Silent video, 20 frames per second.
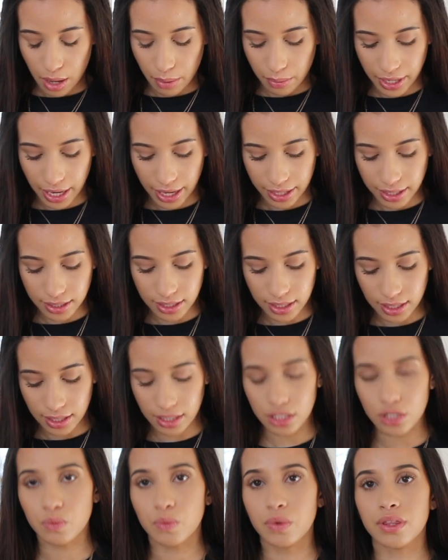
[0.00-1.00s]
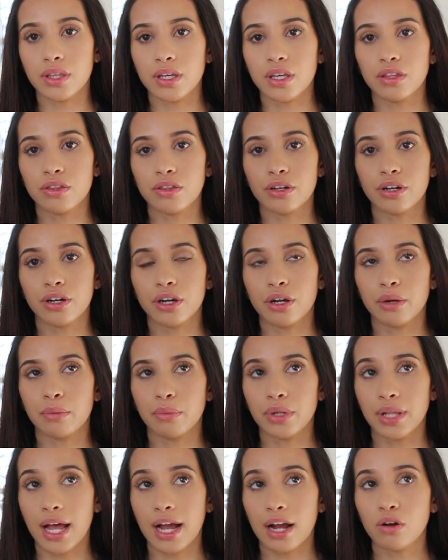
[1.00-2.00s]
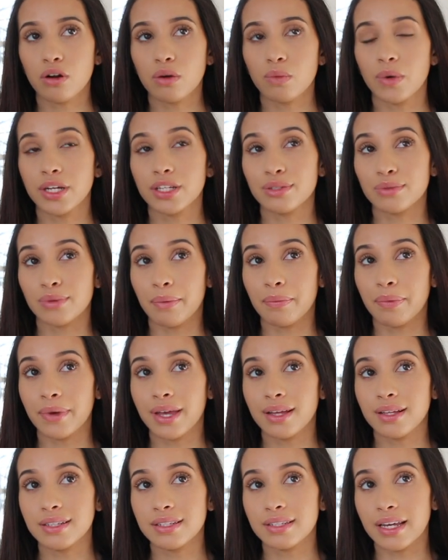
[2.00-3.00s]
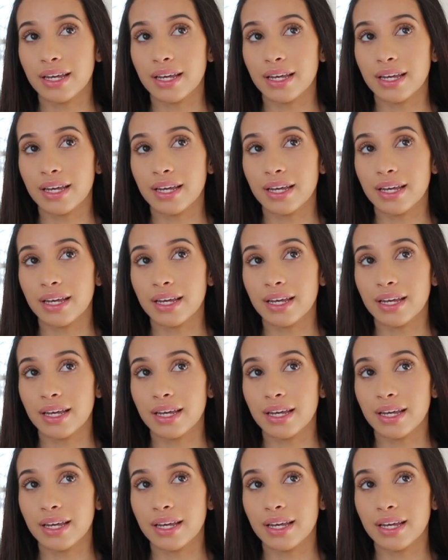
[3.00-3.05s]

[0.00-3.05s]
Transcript: But I can see this with either black or white sweatpants